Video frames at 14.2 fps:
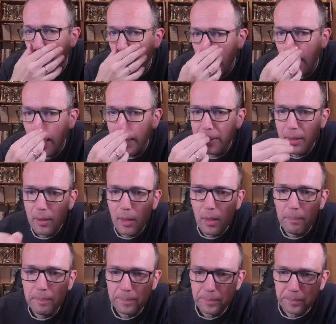And
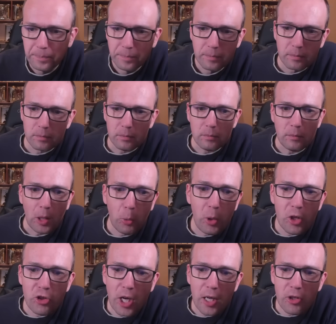we're
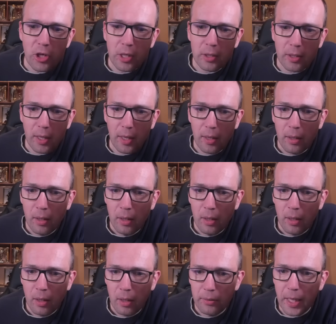changing the
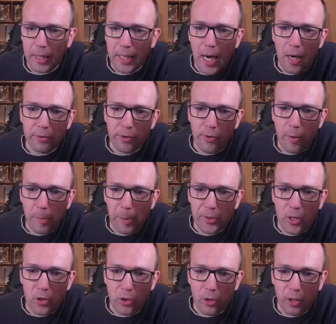the character of the
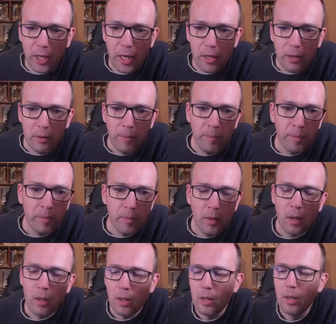position here.
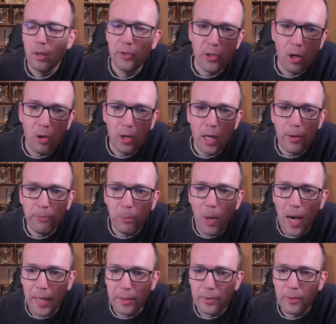So if
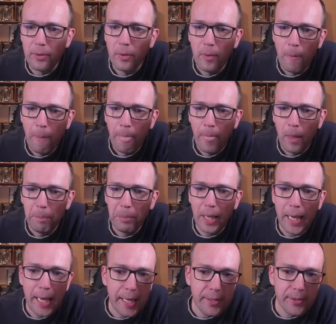white
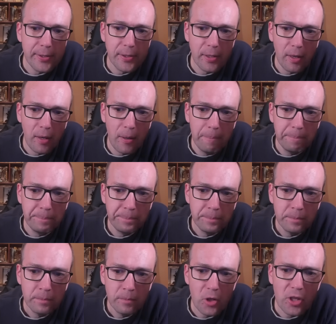plays,
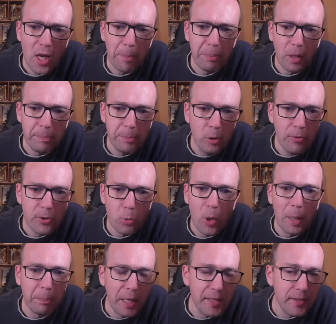there's a couple of moves.
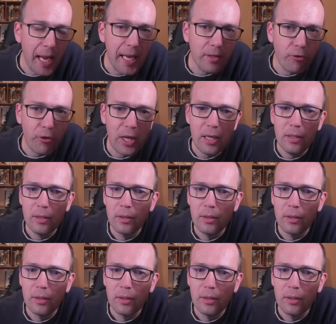White plays a3.